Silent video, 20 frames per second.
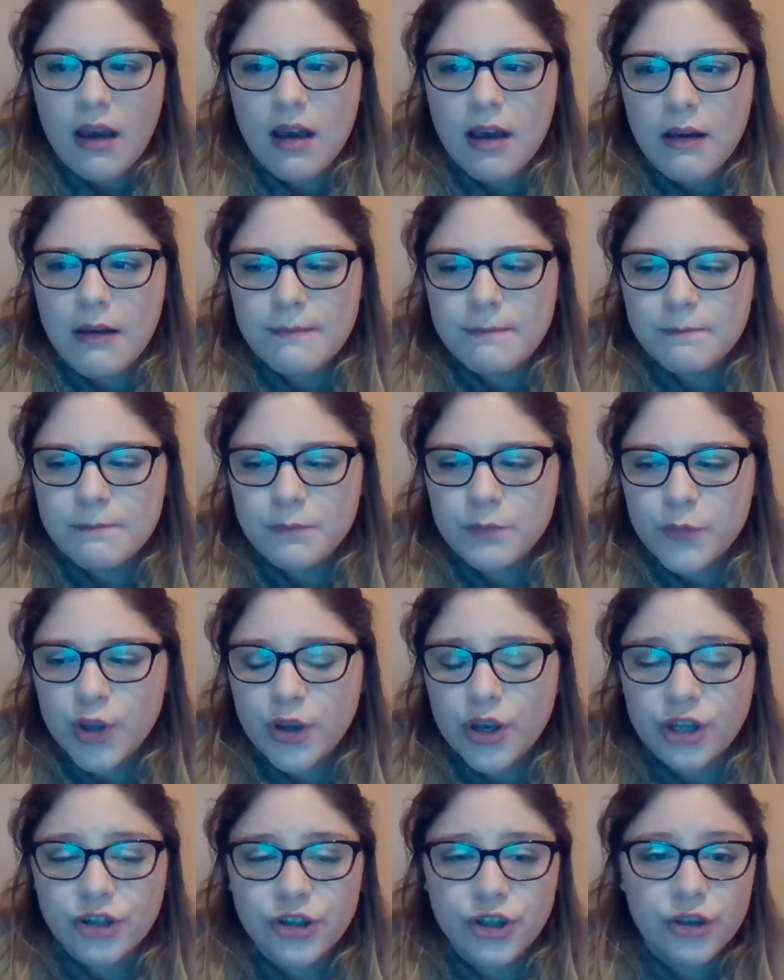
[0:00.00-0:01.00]

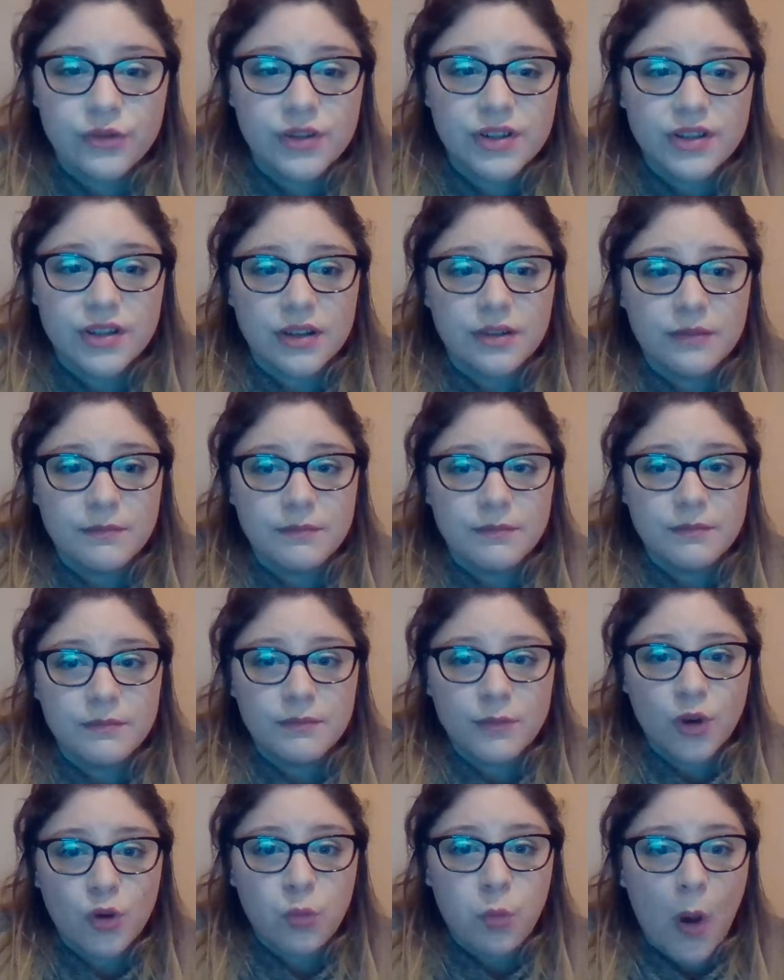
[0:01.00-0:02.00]
You can use
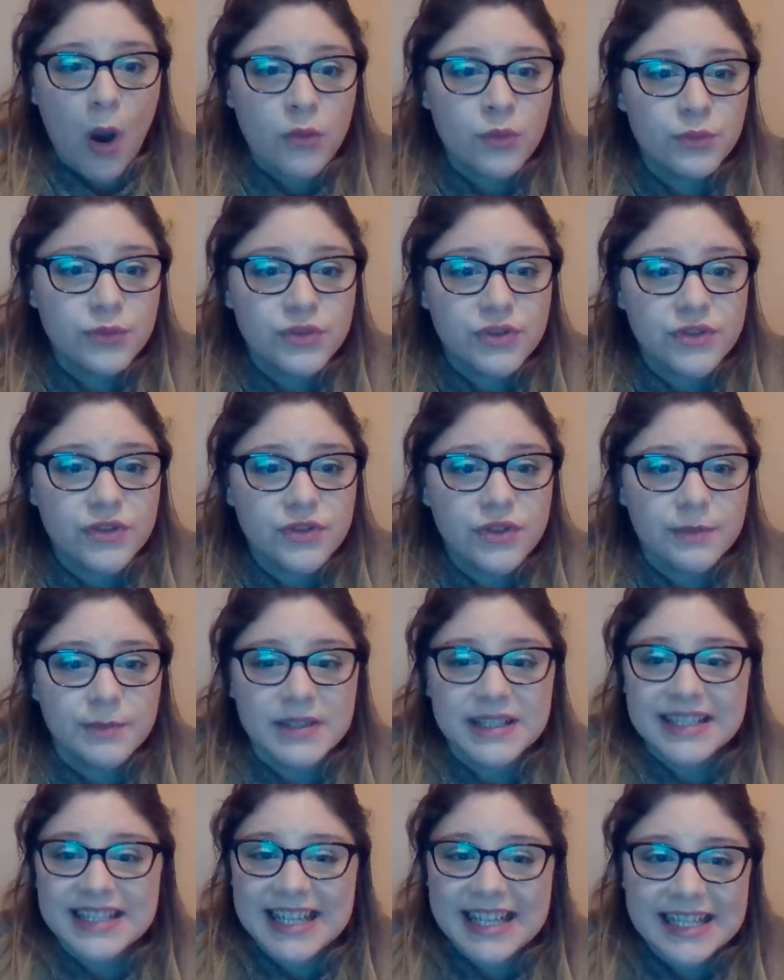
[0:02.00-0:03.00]
some quotes,
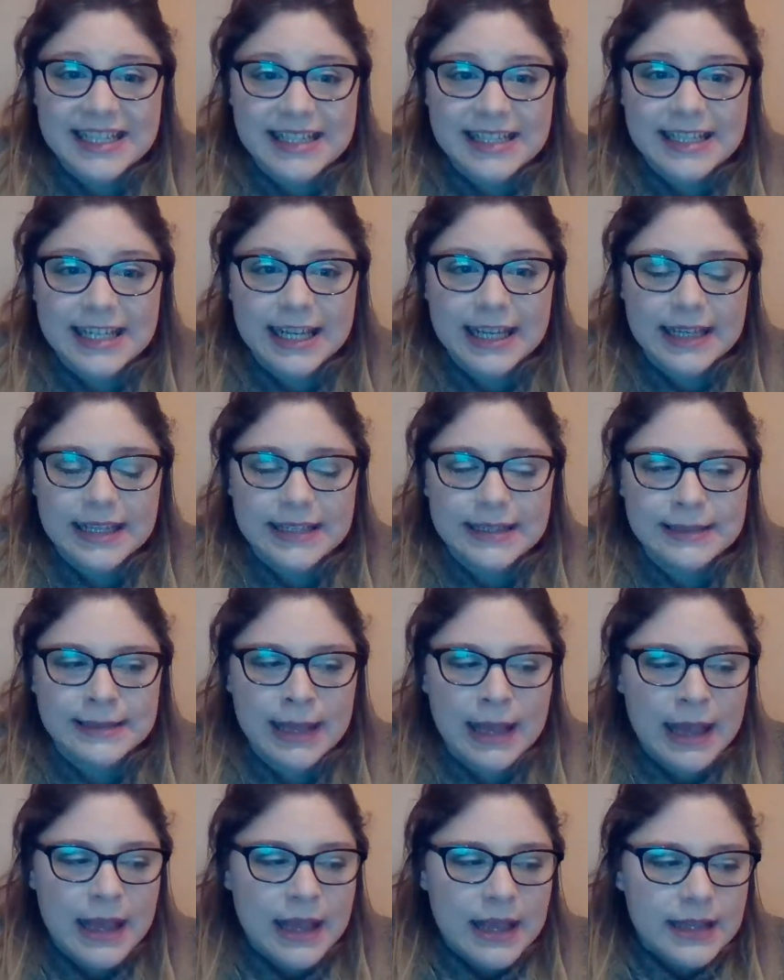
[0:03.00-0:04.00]
some
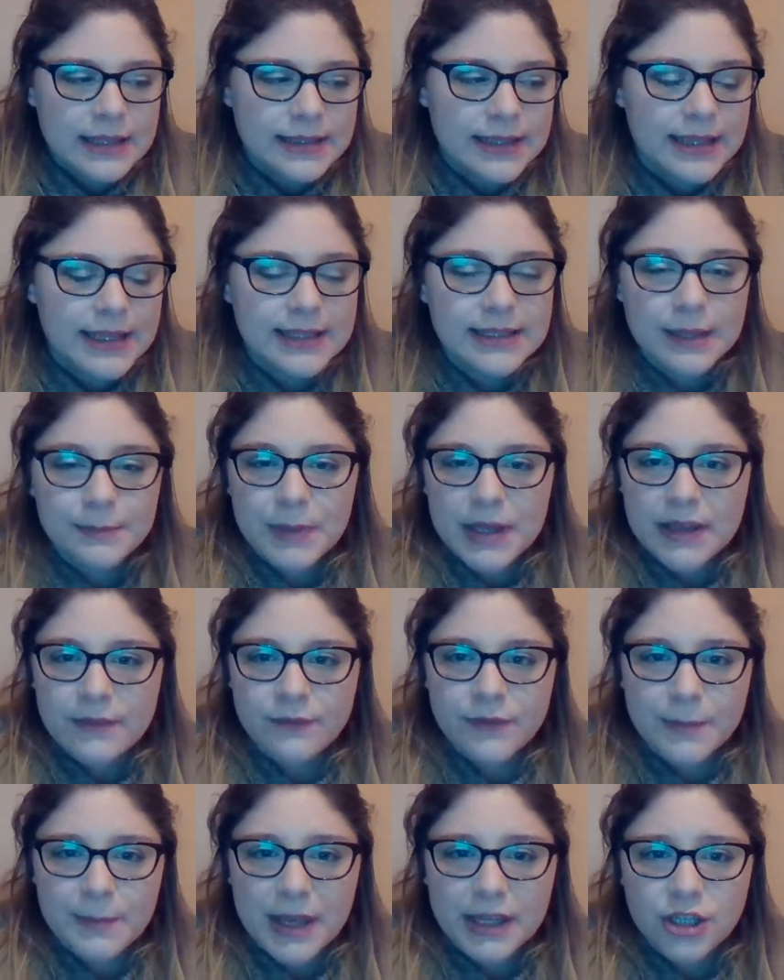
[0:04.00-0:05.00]
statistics. So this can be
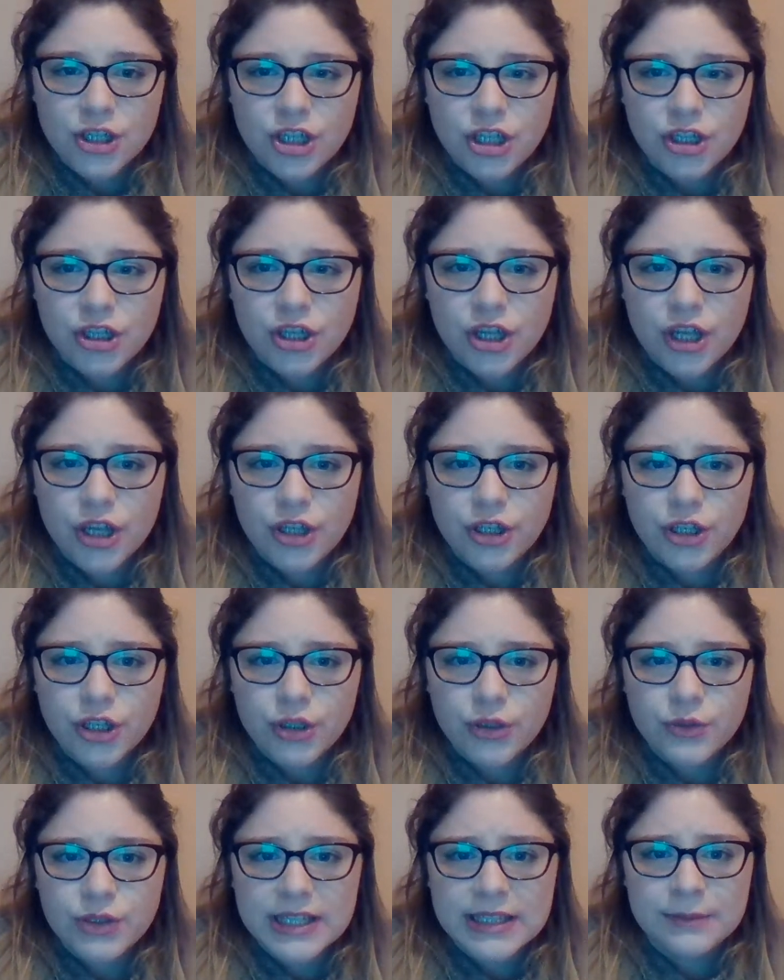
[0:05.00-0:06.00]
information that
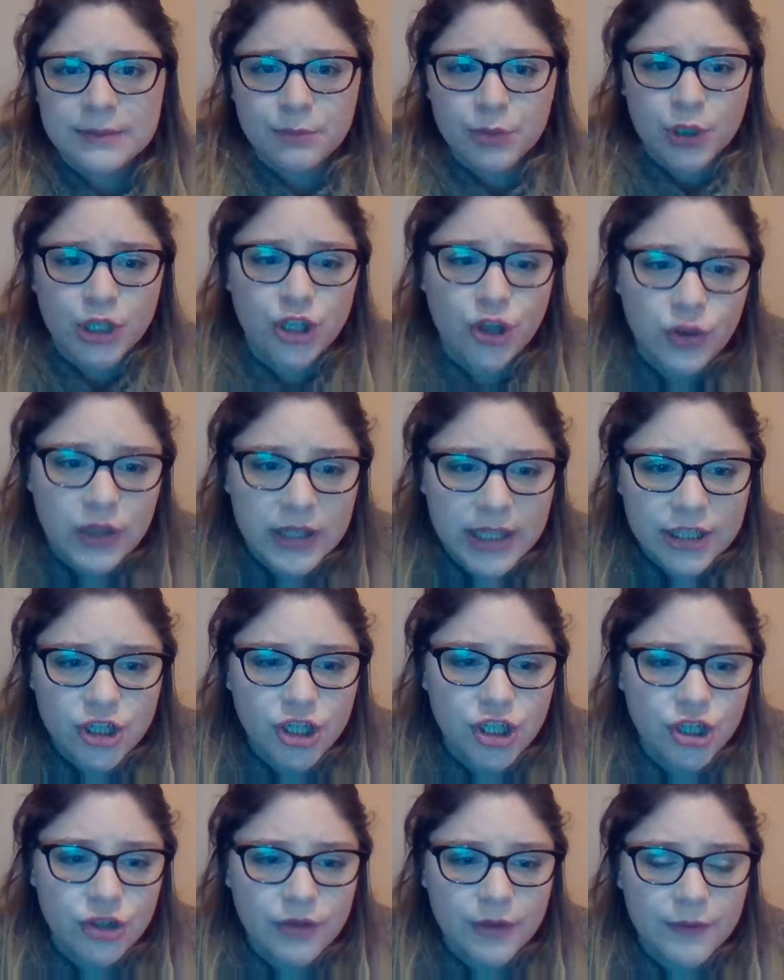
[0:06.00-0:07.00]
you didn't put in your
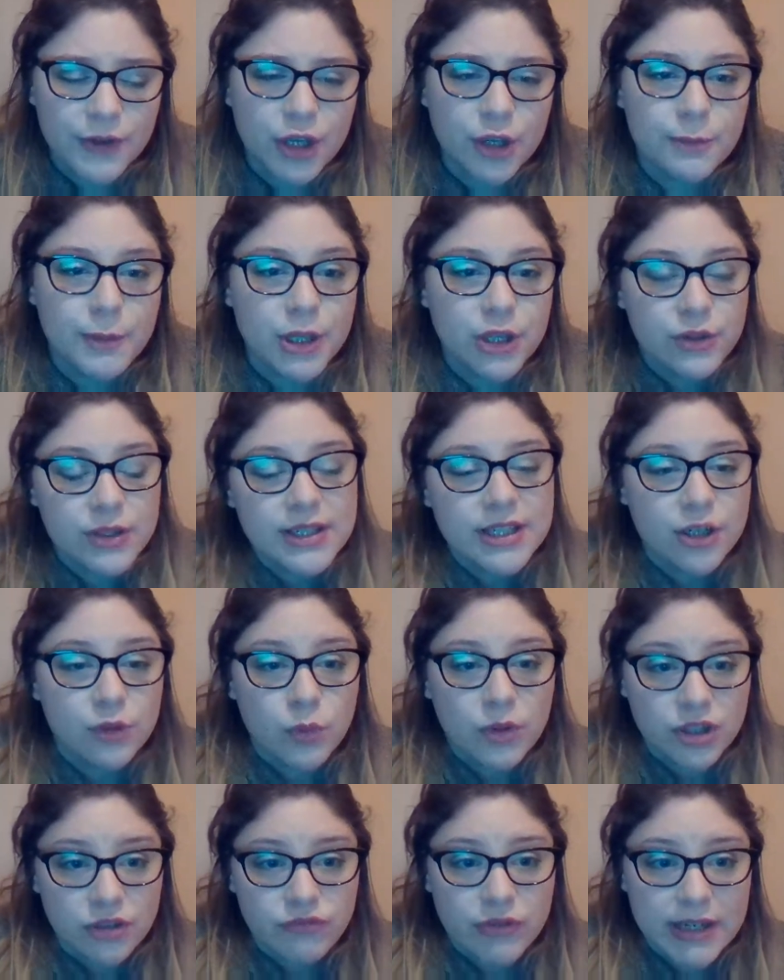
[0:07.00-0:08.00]
literature review, but you still
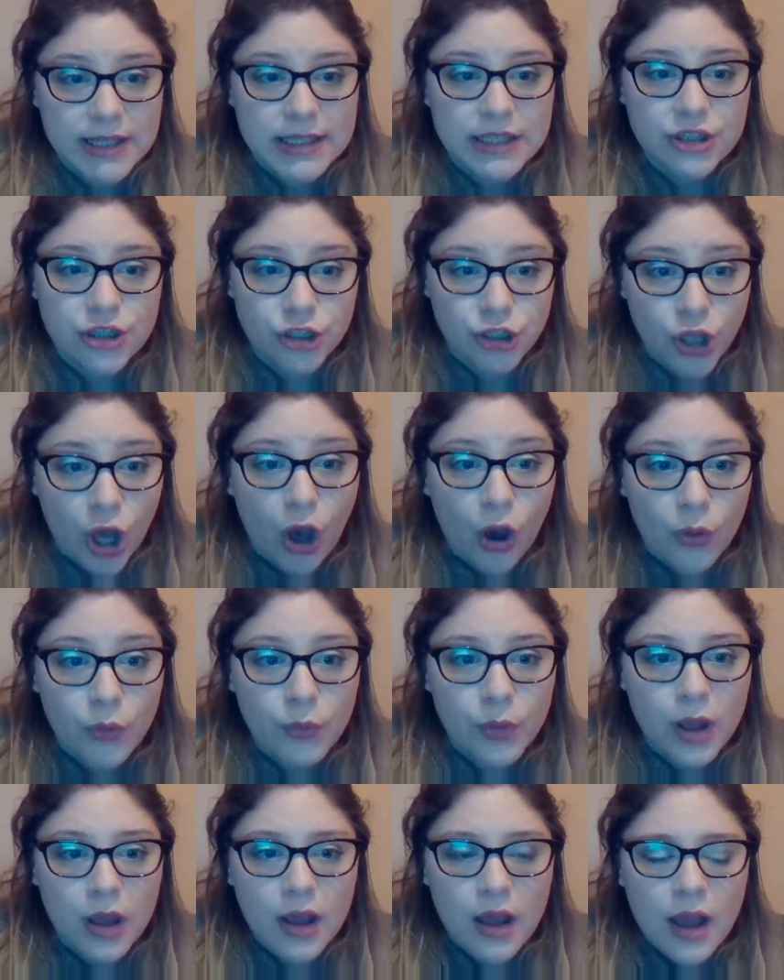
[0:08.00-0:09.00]
want the reader to
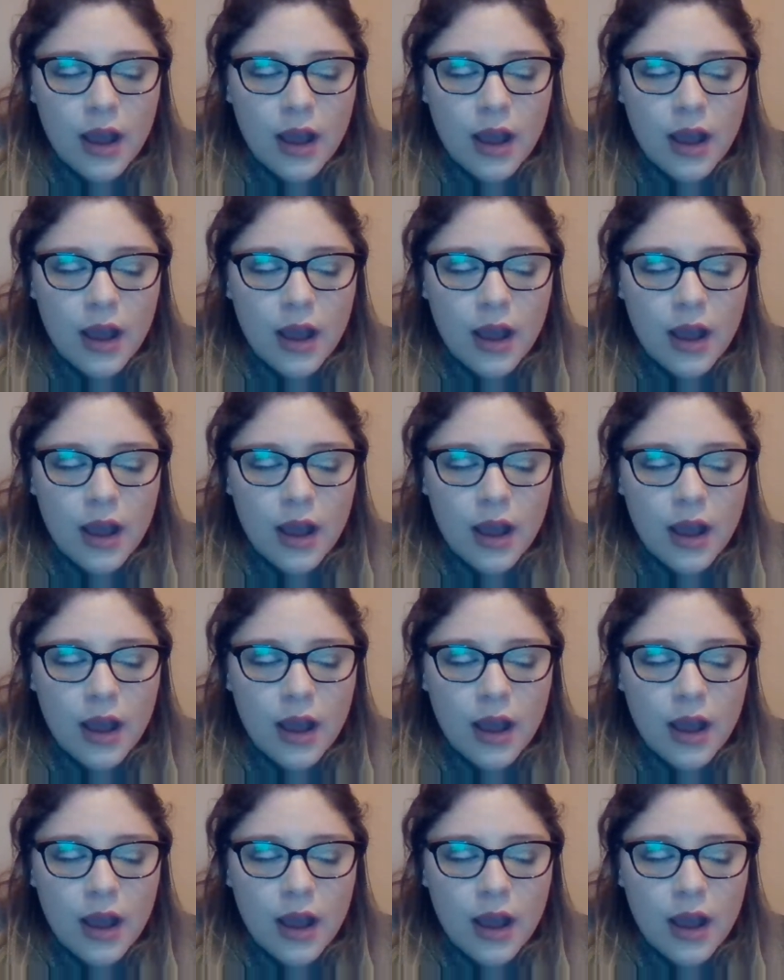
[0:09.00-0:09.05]
know